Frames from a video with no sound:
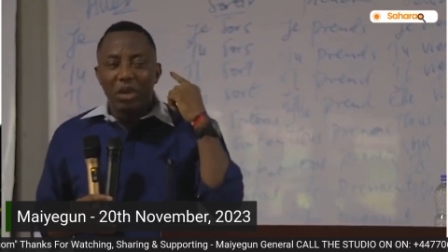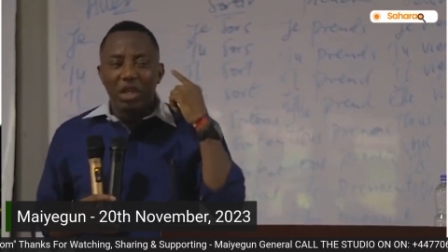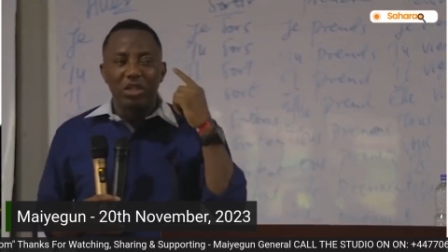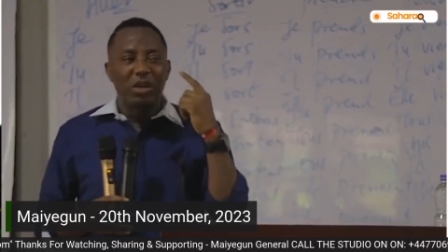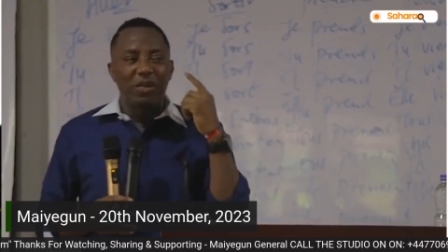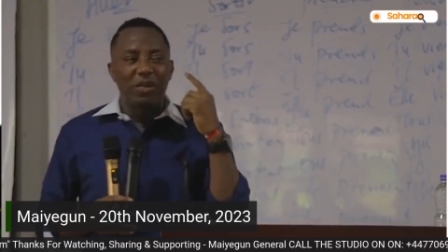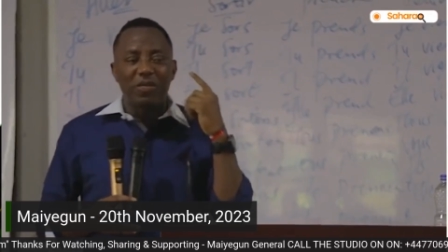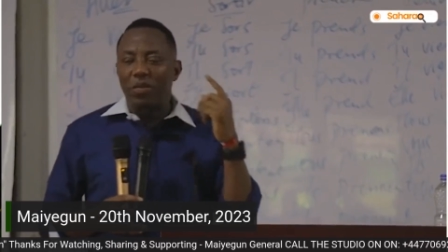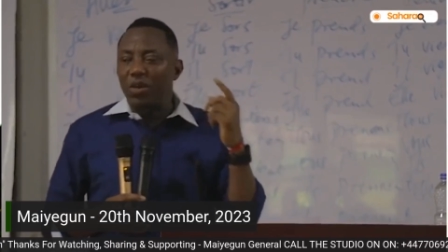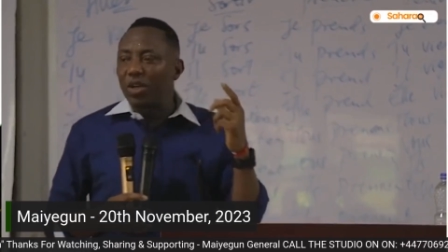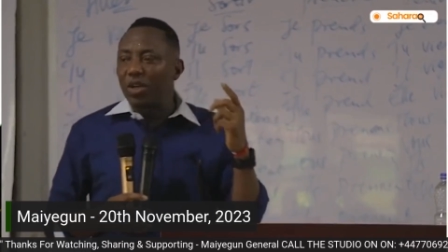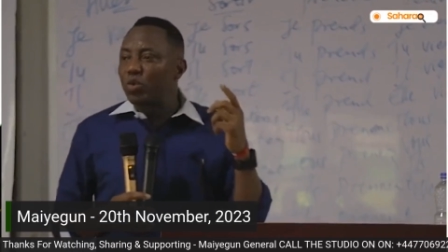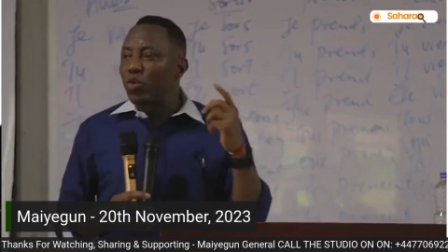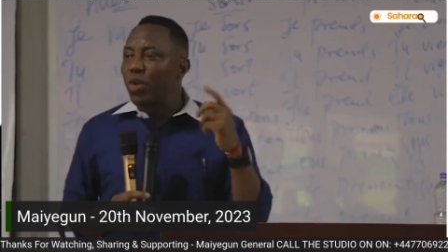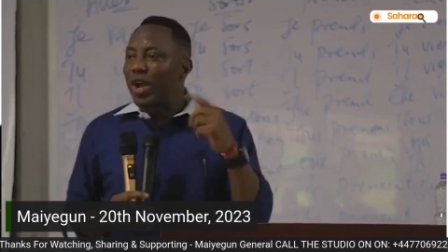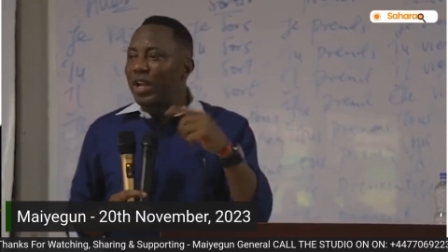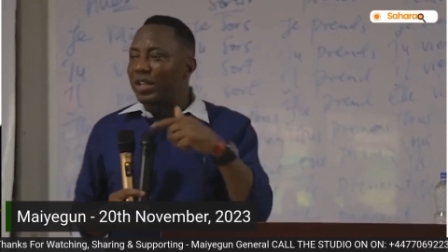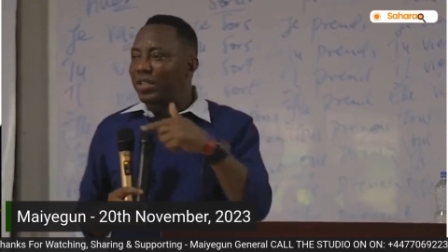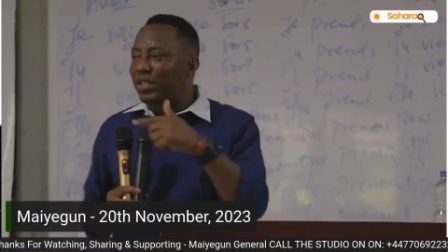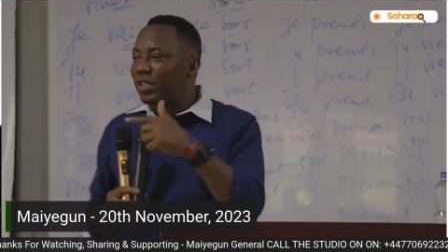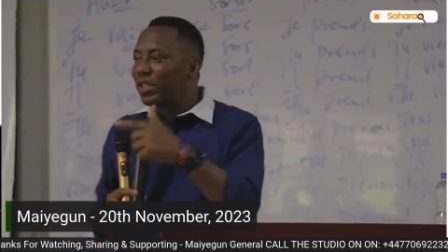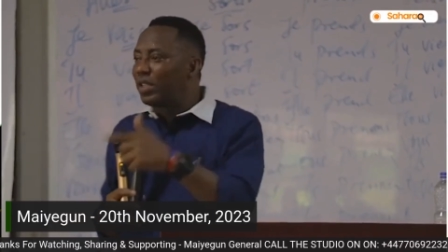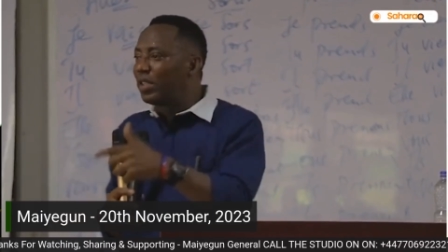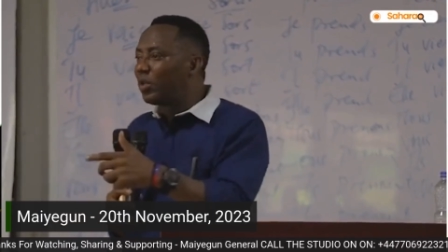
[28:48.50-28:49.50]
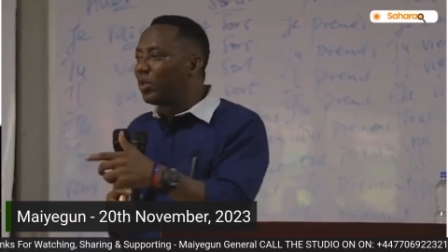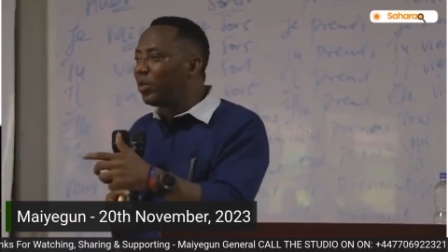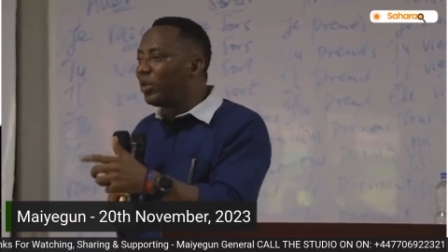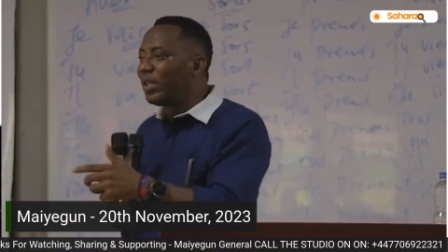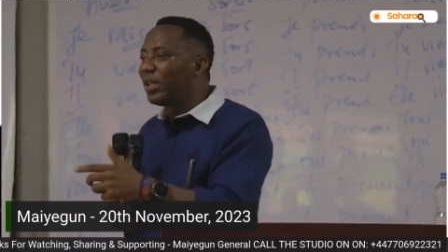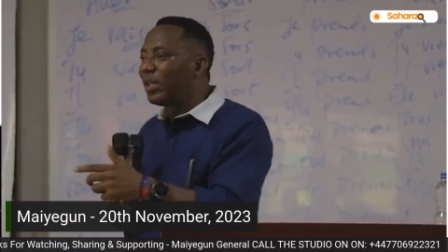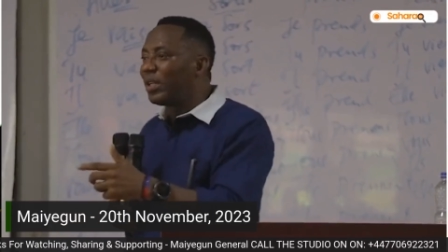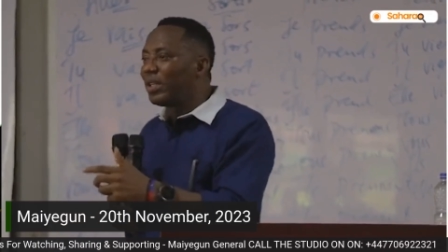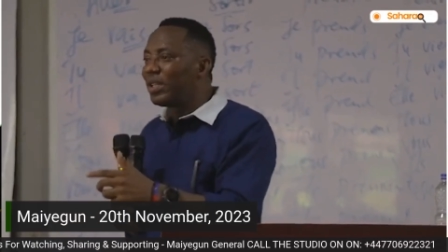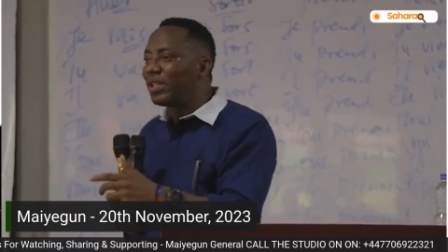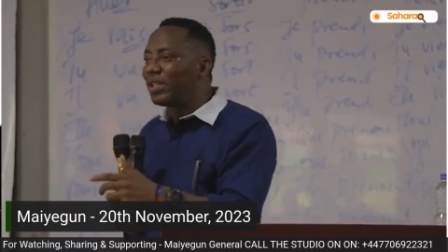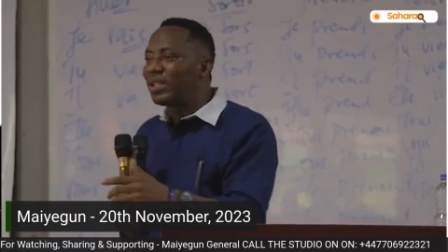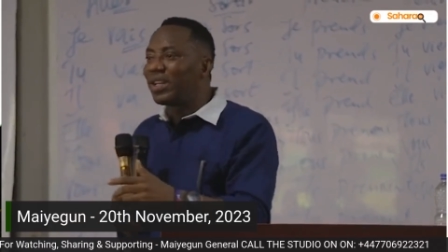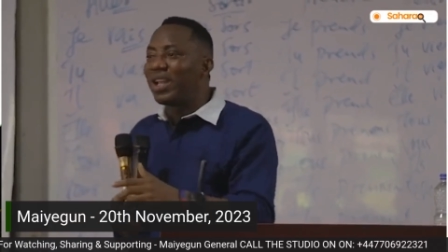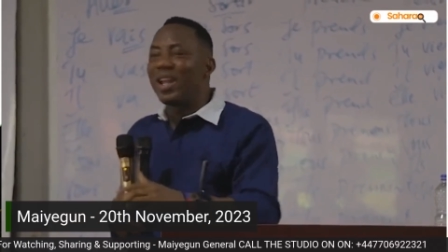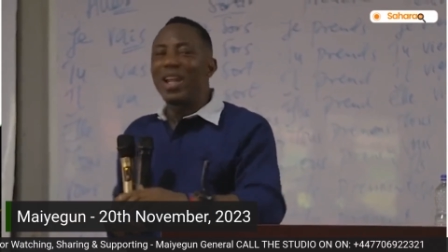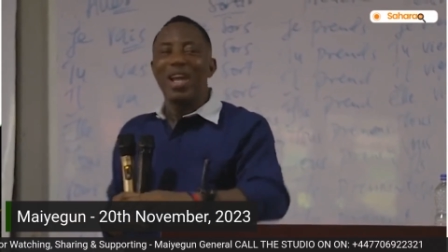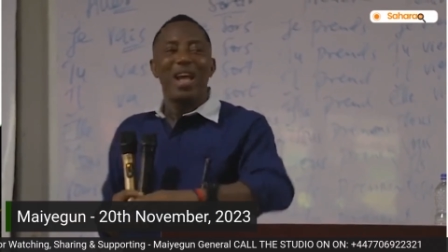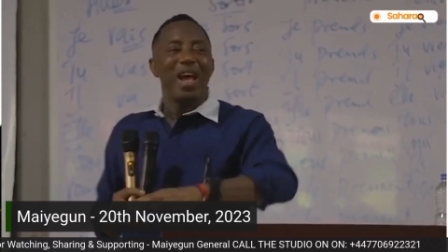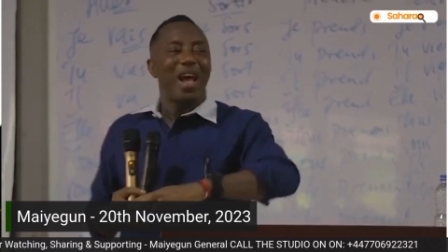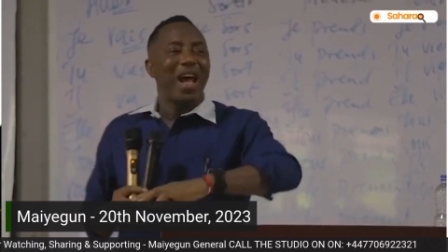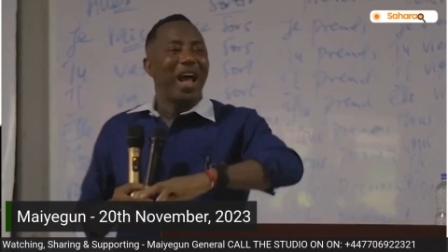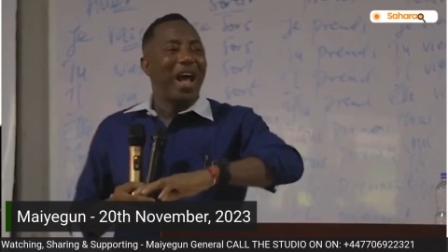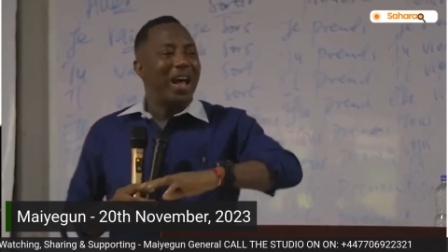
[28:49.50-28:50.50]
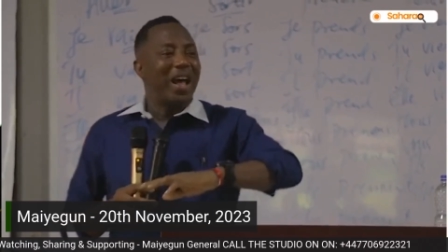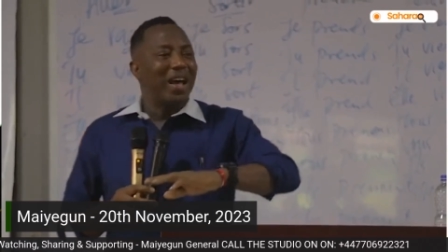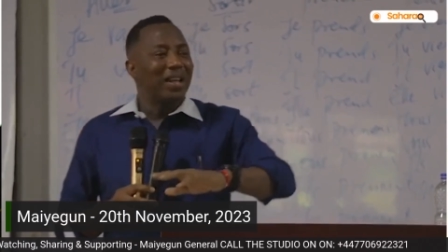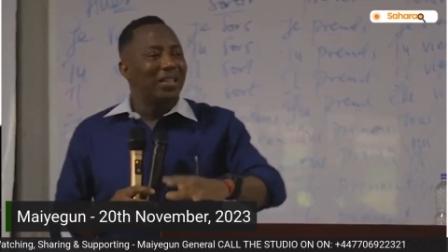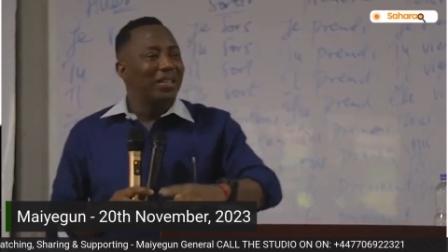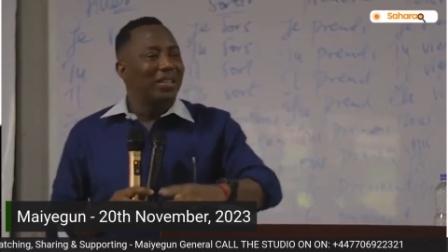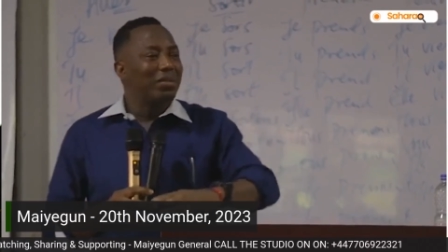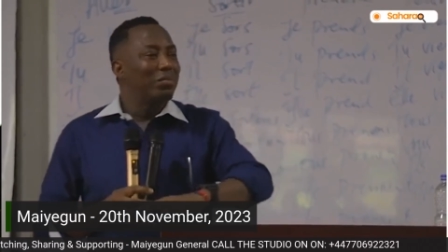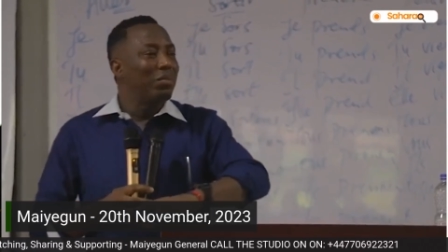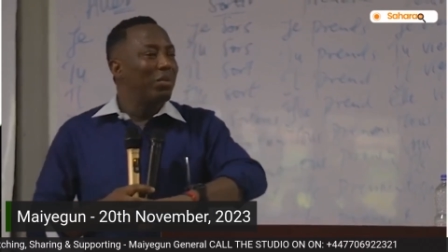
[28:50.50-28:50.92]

Those of us who are still doing this are